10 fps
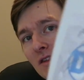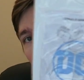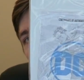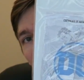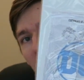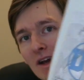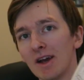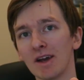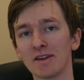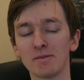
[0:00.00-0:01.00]
on the back
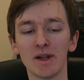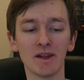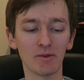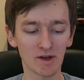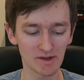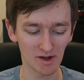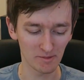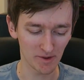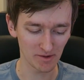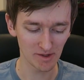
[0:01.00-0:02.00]
explaining what it's all
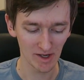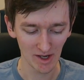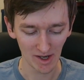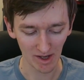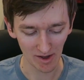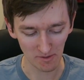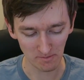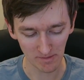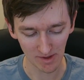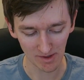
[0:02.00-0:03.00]
about.
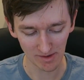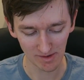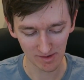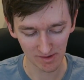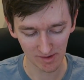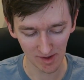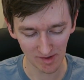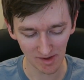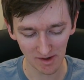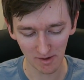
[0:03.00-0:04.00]

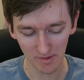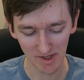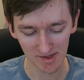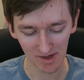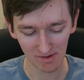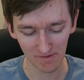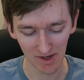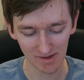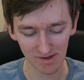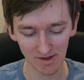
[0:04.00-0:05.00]
DC Comics
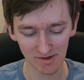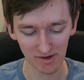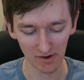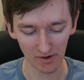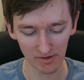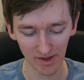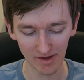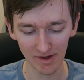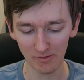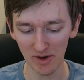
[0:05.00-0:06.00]
certifies that this is an
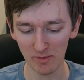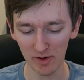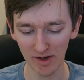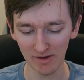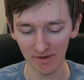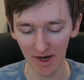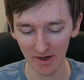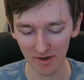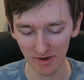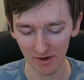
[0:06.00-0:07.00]
authentic reprint of
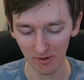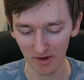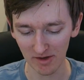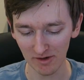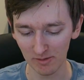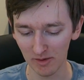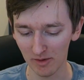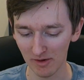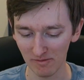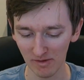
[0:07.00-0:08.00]
Action Comics
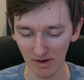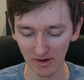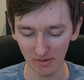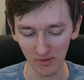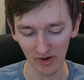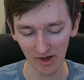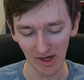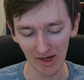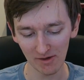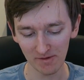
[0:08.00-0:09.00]
#1 Volume 1
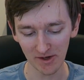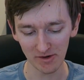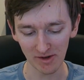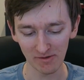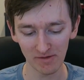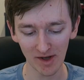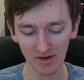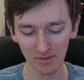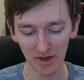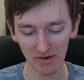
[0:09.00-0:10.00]
featuring the
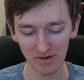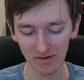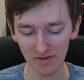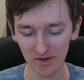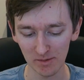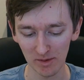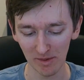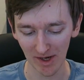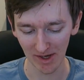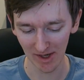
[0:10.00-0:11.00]
first appearance of
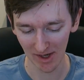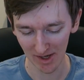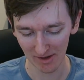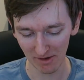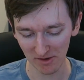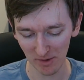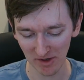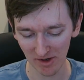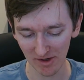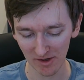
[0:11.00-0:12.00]
Superman. This
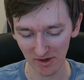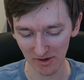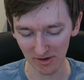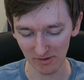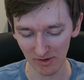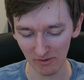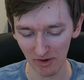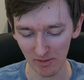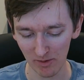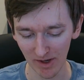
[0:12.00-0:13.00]
special edition
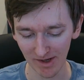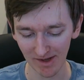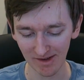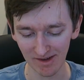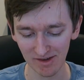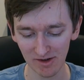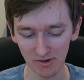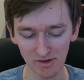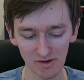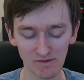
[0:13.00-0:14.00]
reprint is
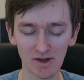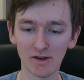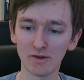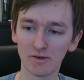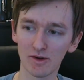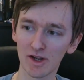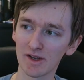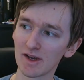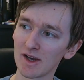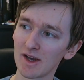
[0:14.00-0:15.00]
exclusive to Loot
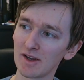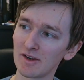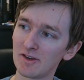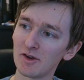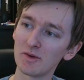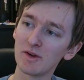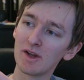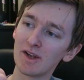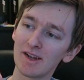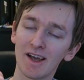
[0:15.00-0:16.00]
Crate.
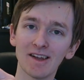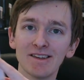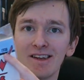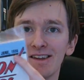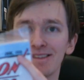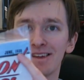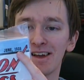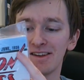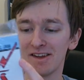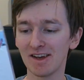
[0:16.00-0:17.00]
June
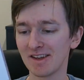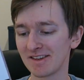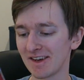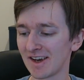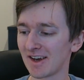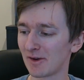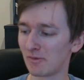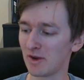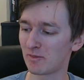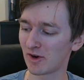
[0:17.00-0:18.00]
1938.
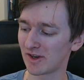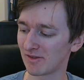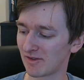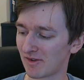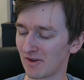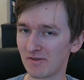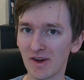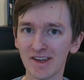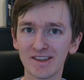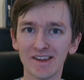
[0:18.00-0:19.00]
Reprint of the very
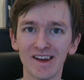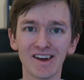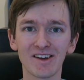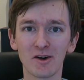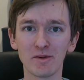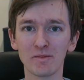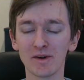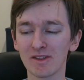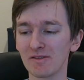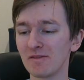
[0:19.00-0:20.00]
first comic
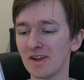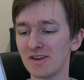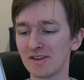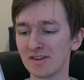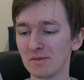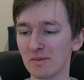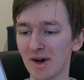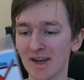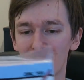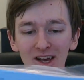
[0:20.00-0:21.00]
book that featured
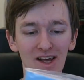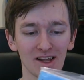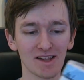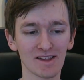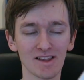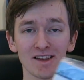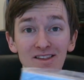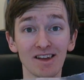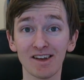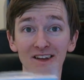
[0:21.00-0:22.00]
Superman.
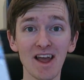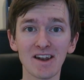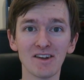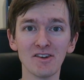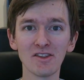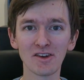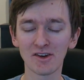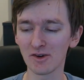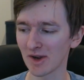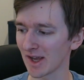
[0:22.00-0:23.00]
That, again, another
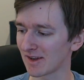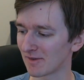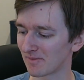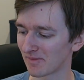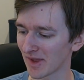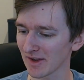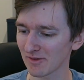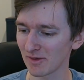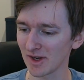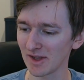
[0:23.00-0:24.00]
cool item.
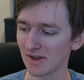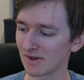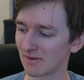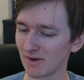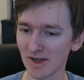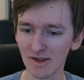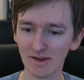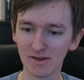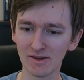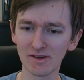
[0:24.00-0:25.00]
That's
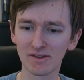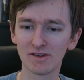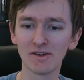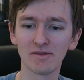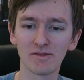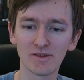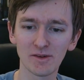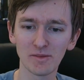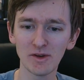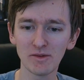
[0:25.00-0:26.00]
really good stuff.
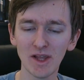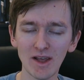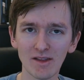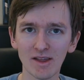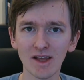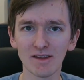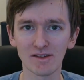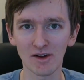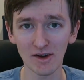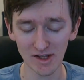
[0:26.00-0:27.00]
Some unique
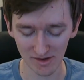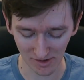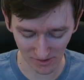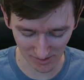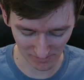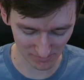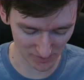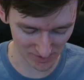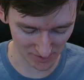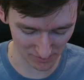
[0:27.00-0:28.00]
things and all exclusive
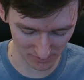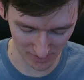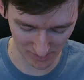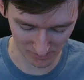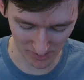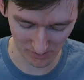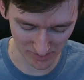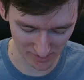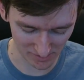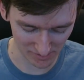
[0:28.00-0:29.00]
with the Loot Crate as well,
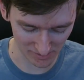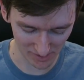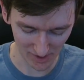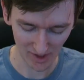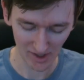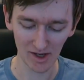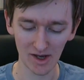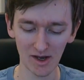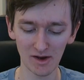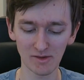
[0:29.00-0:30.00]
which is good.
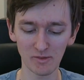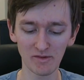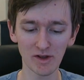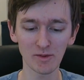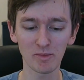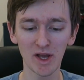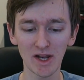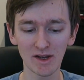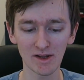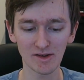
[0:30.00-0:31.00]
We've got the
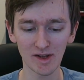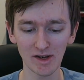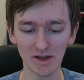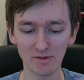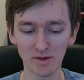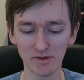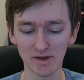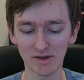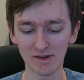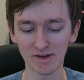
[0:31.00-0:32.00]
pin, a Teenage
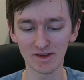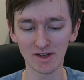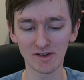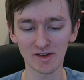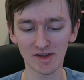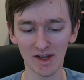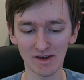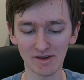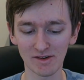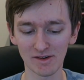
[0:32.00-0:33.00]
Mutant Ninja
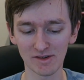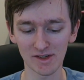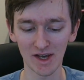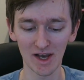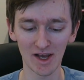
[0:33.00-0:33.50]
Turtles